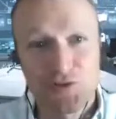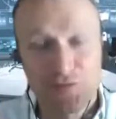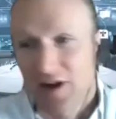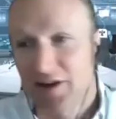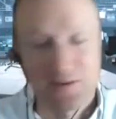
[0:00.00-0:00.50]

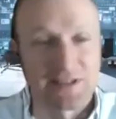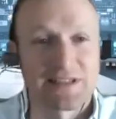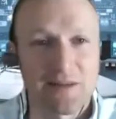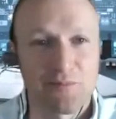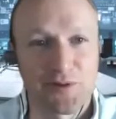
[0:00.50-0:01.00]
5 to
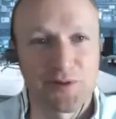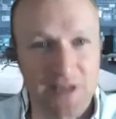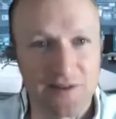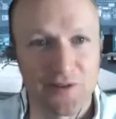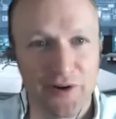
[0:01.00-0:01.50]

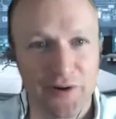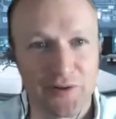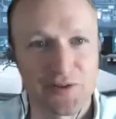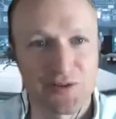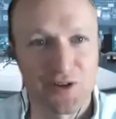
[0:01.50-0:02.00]
10% of
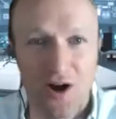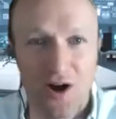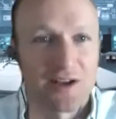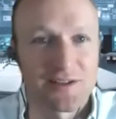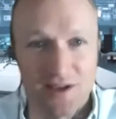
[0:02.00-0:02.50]
those
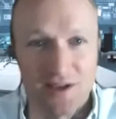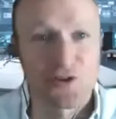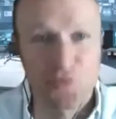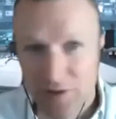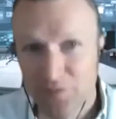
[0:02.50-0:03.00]
costs
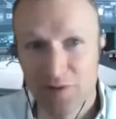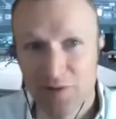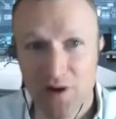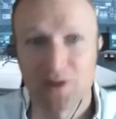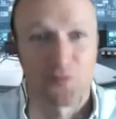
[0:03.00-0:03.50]

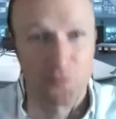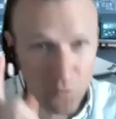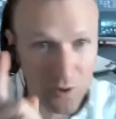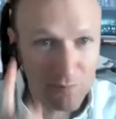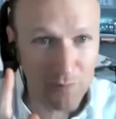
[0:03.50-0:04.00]
$125 for
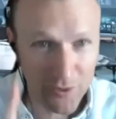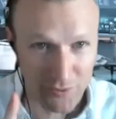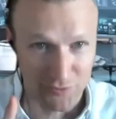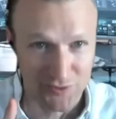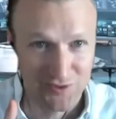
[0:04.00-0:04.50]
one
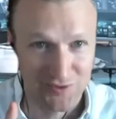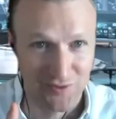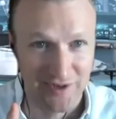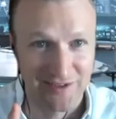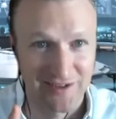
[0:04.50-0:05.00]
post,
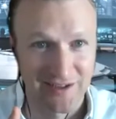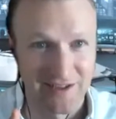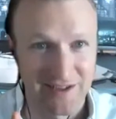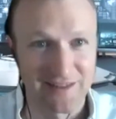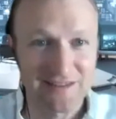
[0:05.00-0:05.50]
right? Oh.
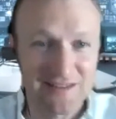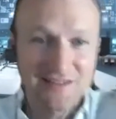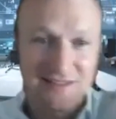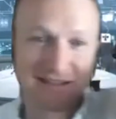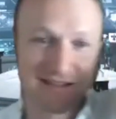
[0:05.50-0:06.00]
This
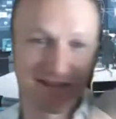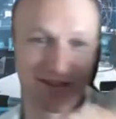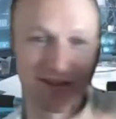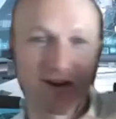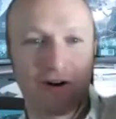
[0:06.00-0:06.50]
is
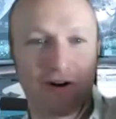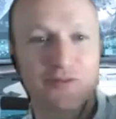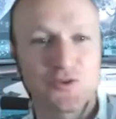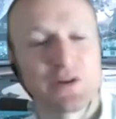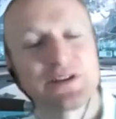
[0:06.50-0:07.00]
the arm
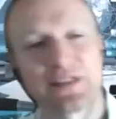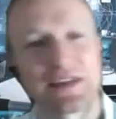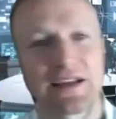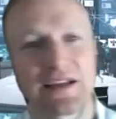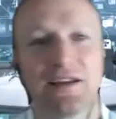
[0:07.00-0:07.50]

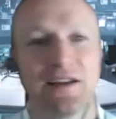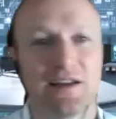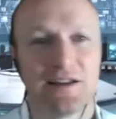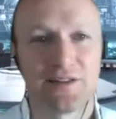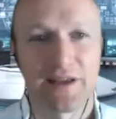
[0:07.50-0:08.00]
twisting
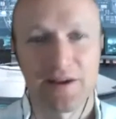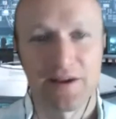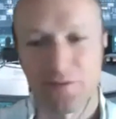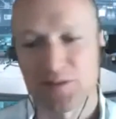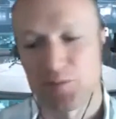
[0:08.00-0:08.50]
that
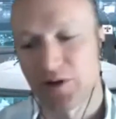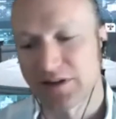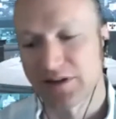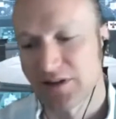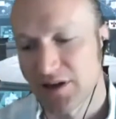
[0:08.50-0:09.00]
Facebook
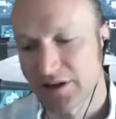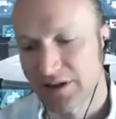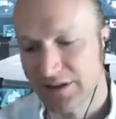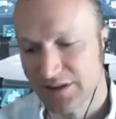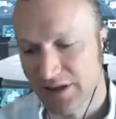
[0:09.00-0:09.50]
has done and
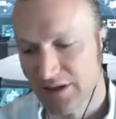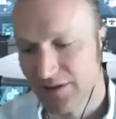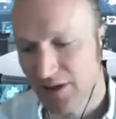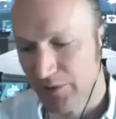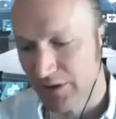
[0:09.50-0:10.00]
has set us
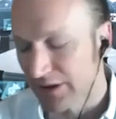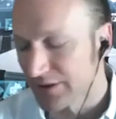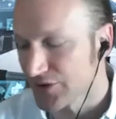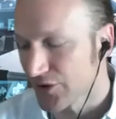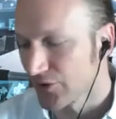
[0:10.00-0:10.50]
up in. And
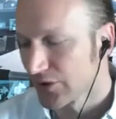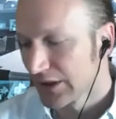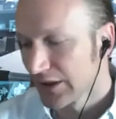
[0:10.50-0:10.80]
so